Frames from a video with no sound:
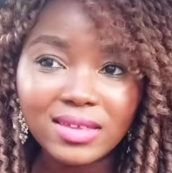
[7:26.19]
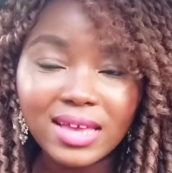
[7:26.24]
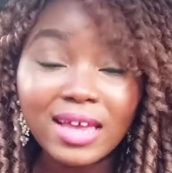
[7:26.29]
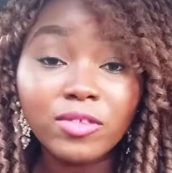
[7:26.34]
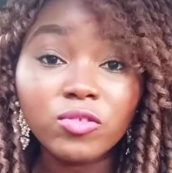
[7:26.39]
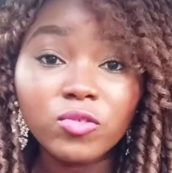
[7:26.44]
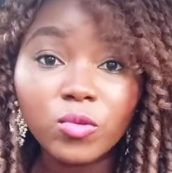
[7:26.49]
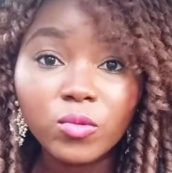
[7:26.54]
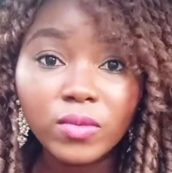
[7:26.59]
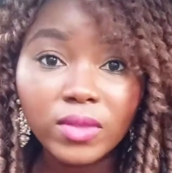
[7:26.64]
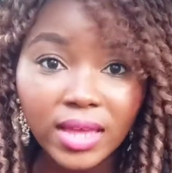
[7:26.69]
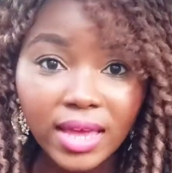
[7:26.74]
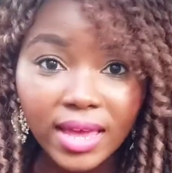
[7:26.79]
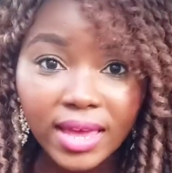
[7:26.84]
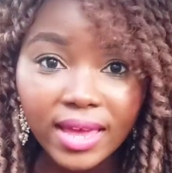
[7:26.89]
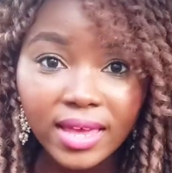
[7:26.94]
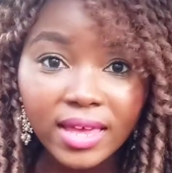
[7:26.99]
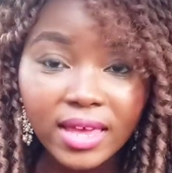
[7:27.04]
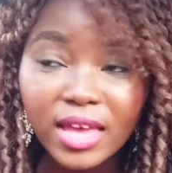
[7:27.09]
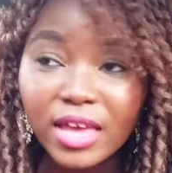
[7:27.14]
And
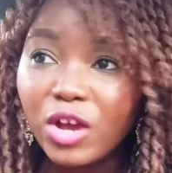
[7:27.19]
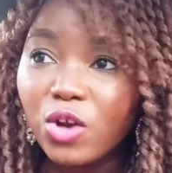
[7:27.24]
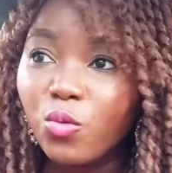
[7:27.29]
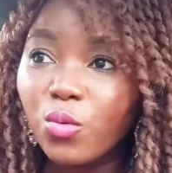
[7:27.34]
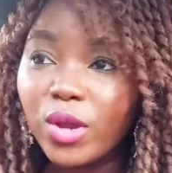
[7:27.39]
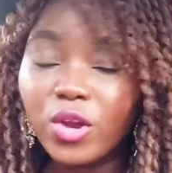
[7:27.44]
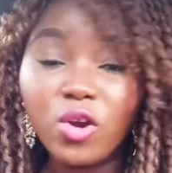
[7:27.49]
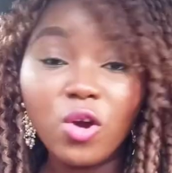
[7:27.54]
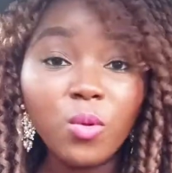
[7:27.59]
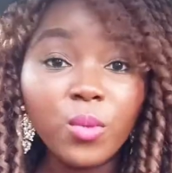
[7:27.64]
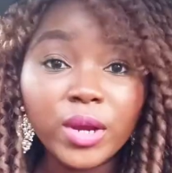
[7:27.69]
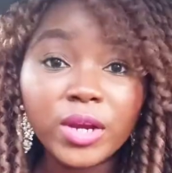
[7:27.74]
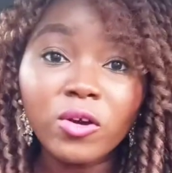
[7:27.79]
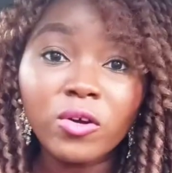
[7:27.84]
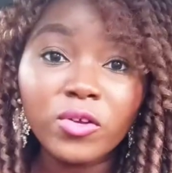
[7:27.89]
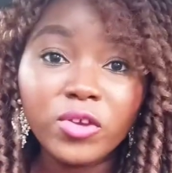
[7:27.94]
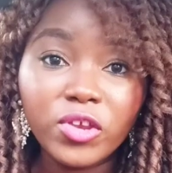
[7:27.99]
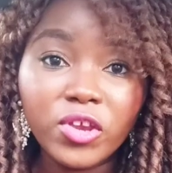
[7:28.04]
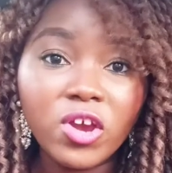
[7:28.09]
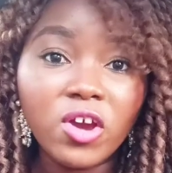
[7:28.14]
today we're going
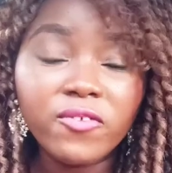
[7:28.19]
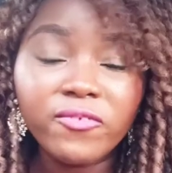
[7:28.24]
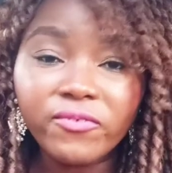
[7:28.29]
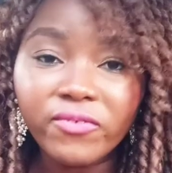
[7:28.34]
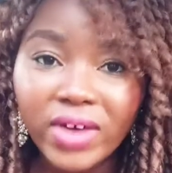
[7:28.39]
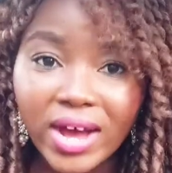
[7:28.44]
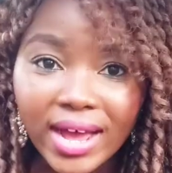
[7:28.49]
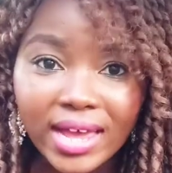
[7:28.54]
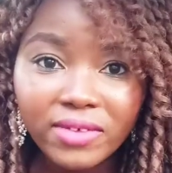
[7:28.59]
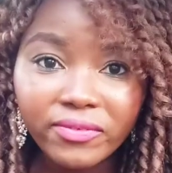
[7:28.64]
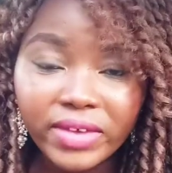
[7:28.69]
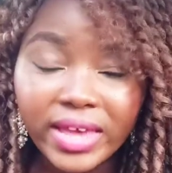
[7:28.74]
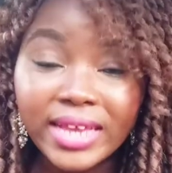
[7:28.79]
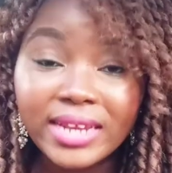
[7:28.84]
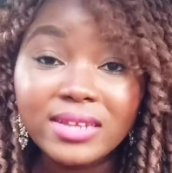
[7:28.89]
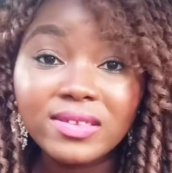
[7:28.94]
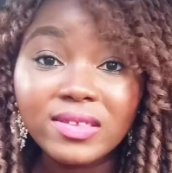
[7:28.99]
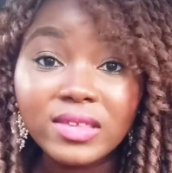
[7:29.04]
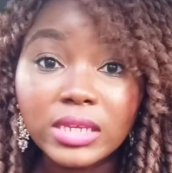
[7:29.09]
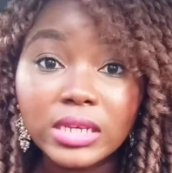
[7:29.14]
on year five
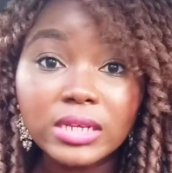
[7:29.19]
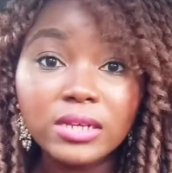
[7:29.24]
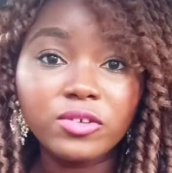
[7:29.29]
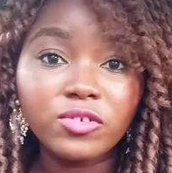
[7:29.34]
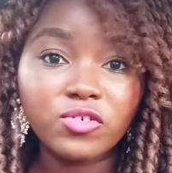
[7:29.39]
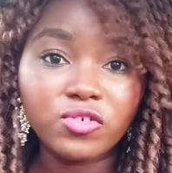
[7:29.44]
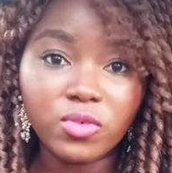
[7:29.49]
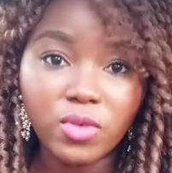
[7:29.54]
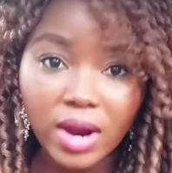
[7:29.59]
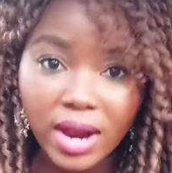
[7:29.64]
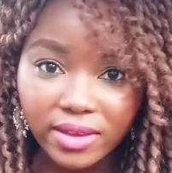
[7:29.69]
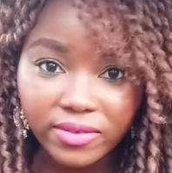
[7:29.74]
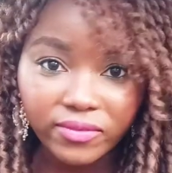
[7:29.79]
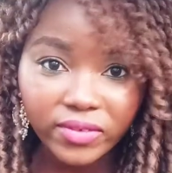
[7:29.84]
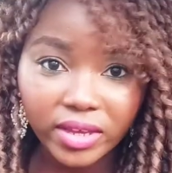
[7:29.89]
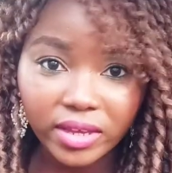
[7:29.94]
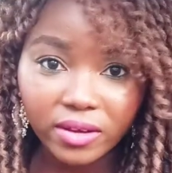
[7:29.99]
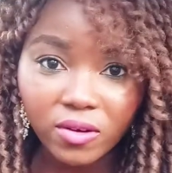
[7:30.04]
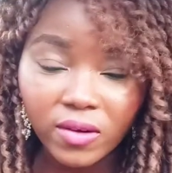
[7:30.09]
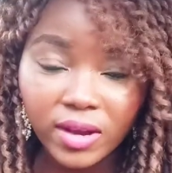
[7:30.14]
and it's still
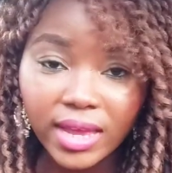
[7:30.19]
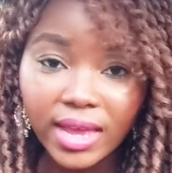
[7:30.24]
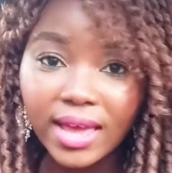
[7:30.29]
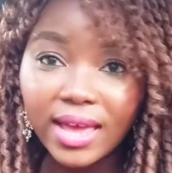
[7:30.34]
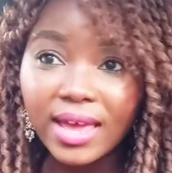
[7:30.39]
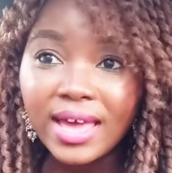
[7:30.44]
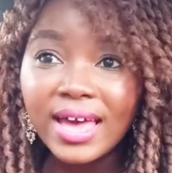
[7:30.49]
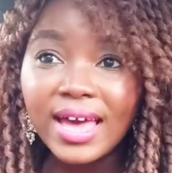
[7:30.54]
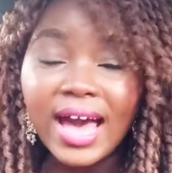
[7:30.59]
thriving. Okay.